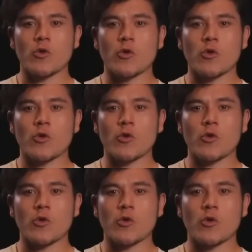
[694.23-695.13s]

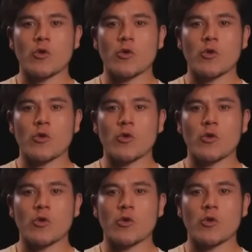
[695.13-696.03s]

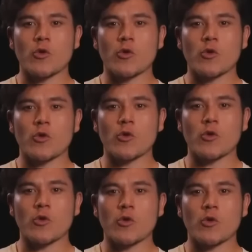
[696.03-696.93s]

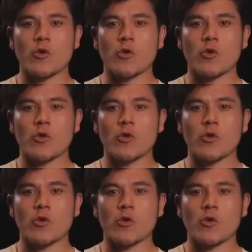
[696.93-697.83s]

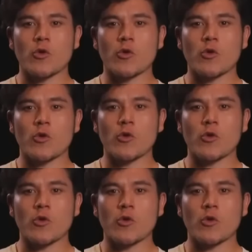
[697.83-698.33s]
No words are spoken by the person on screen.